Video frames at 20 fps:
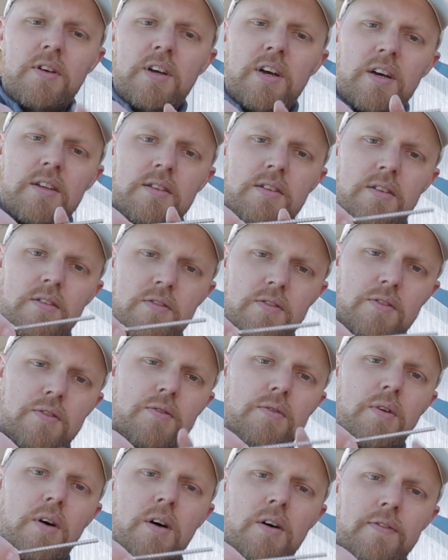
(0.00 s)
cut the
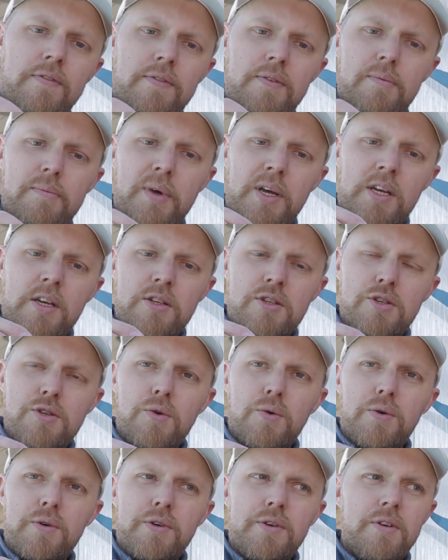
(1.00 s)
screw off and make it
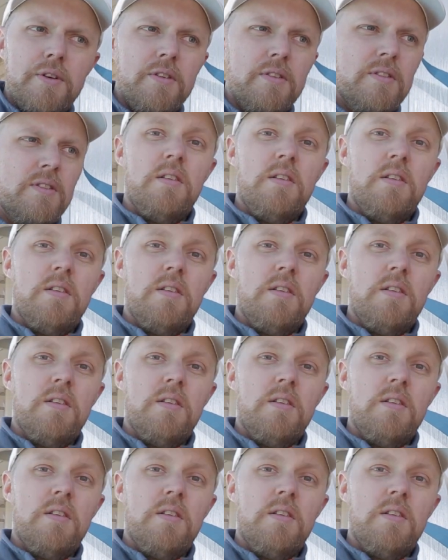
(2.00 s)
shorter.